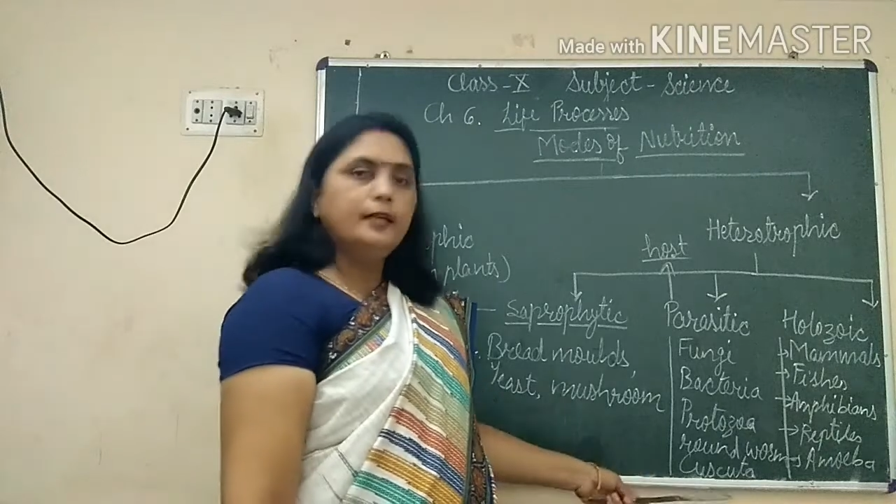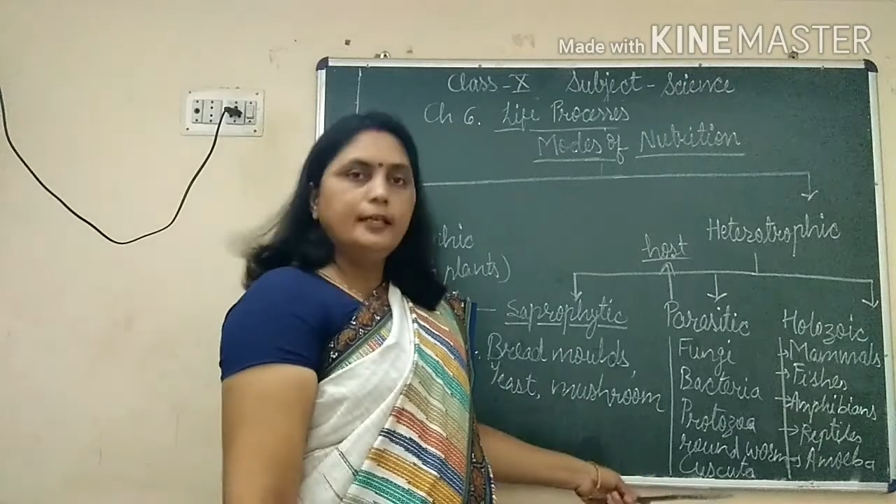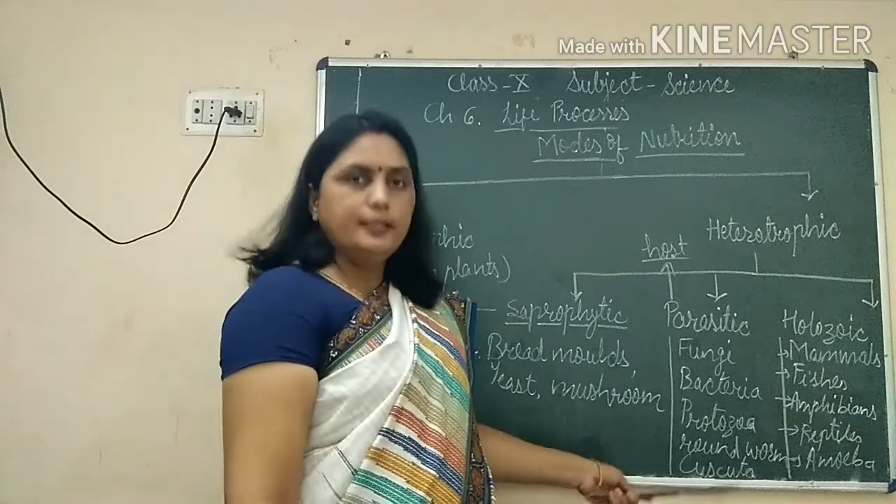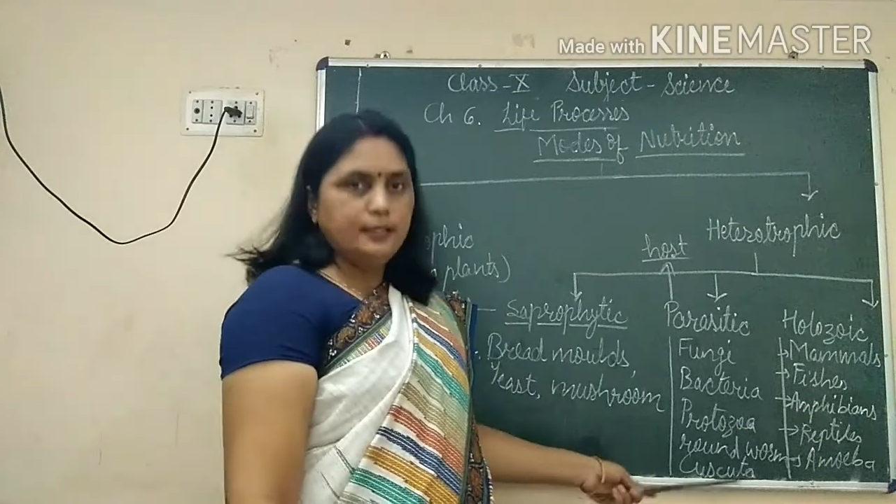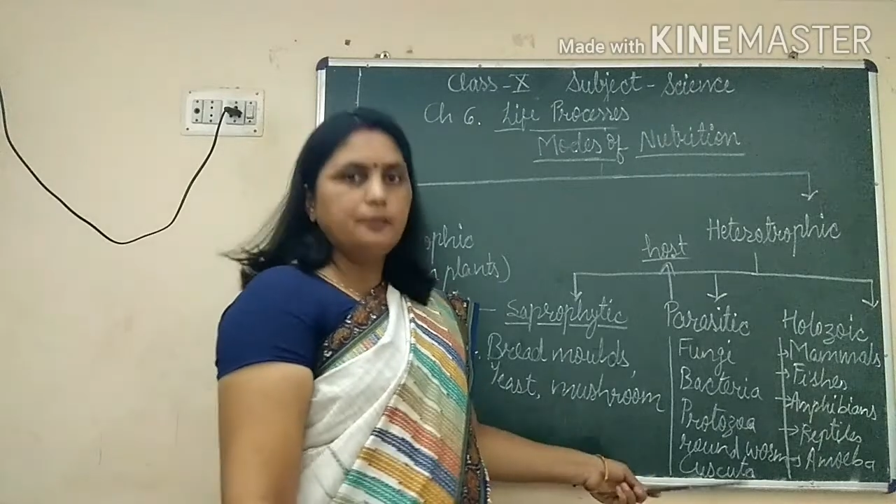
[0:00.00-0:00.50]

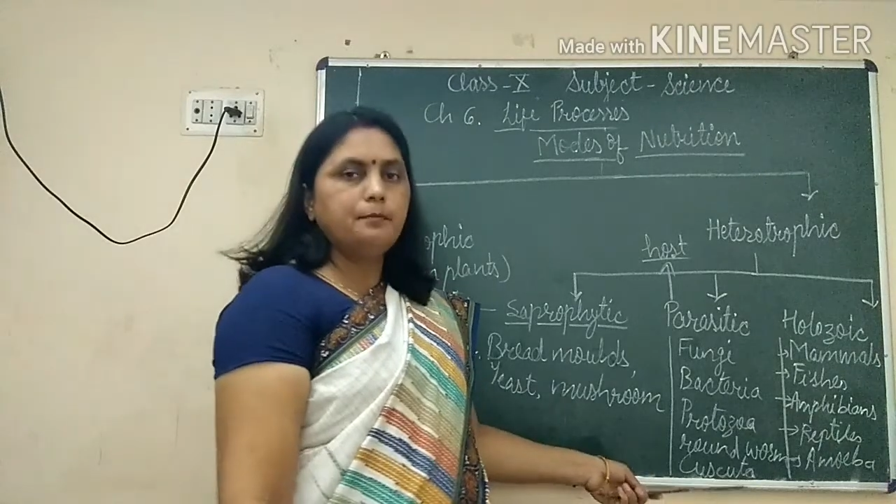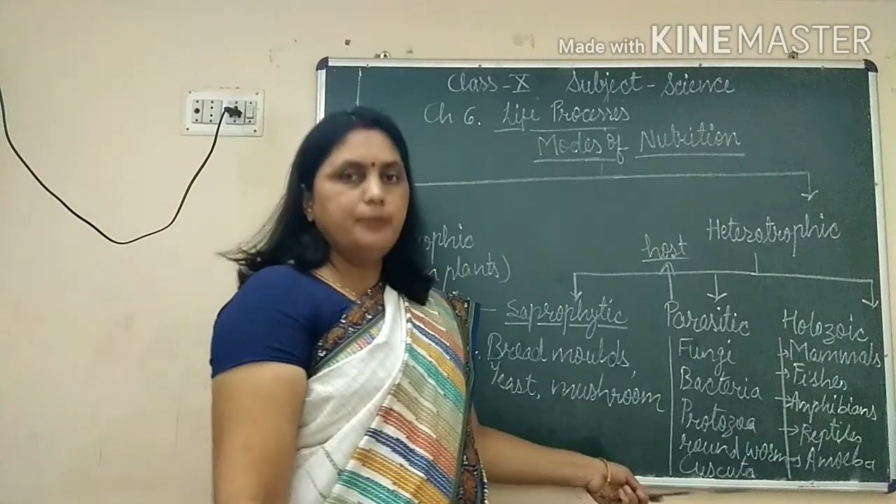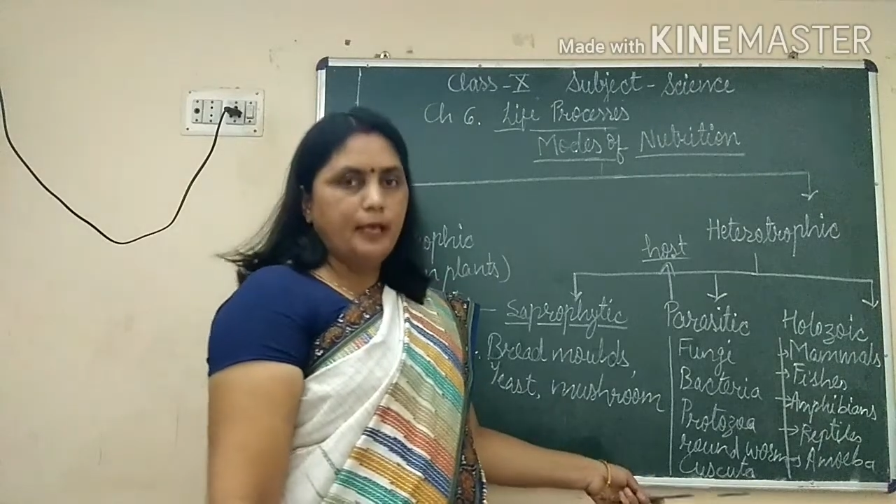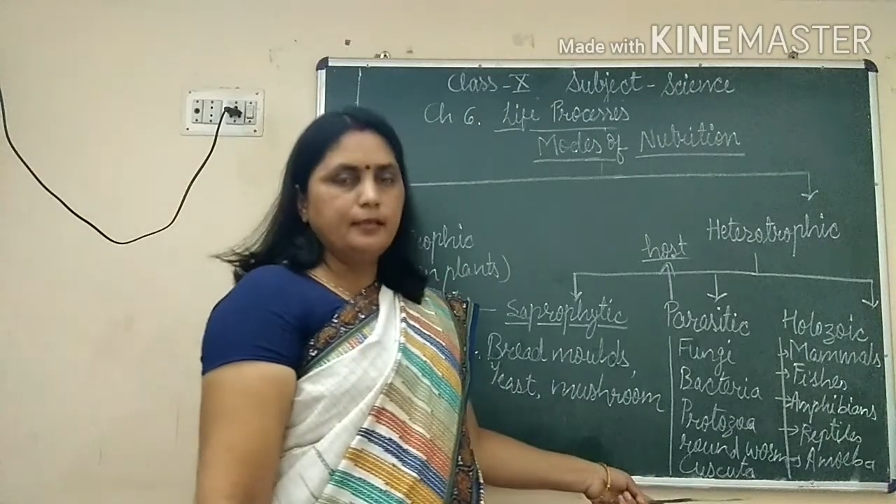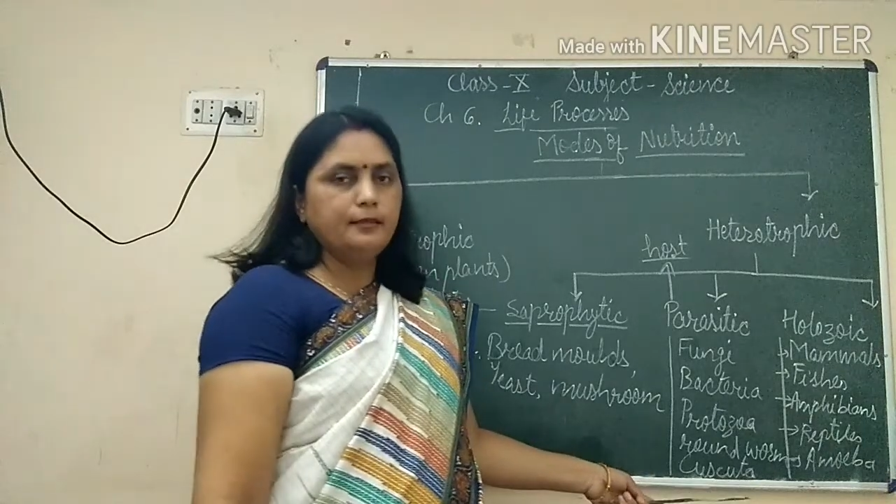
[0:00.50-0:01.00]
It is a
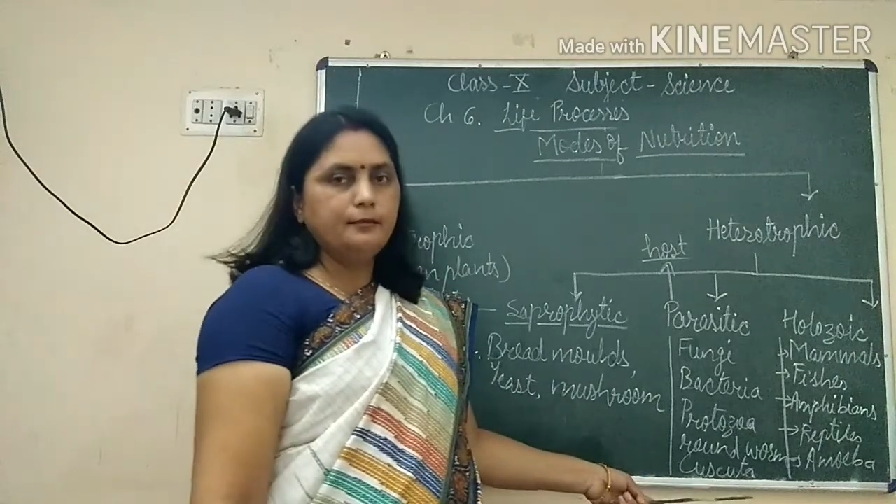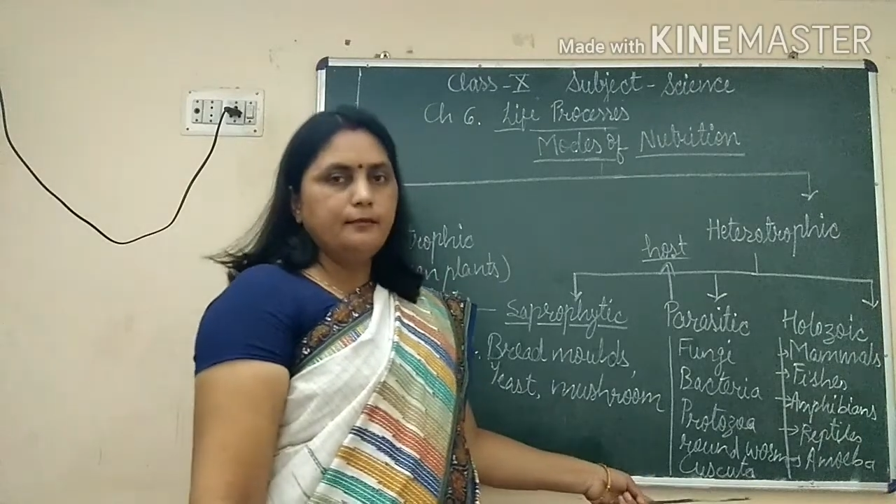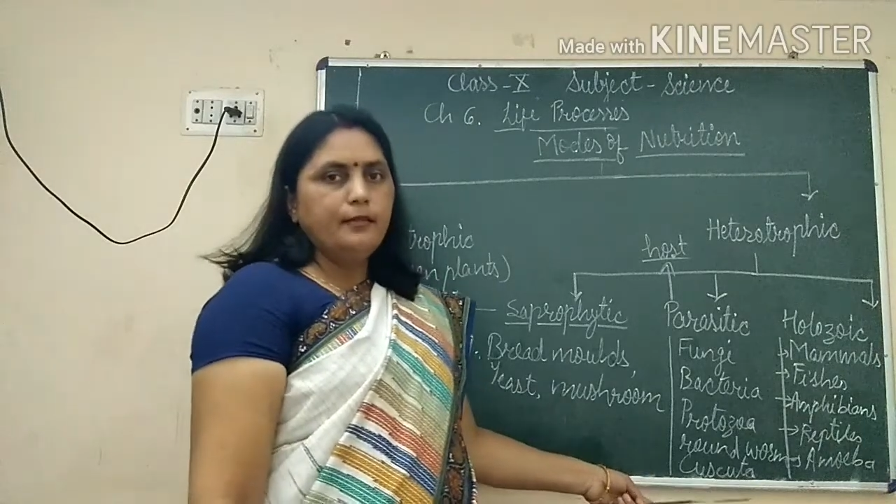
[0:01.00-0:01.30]
plant.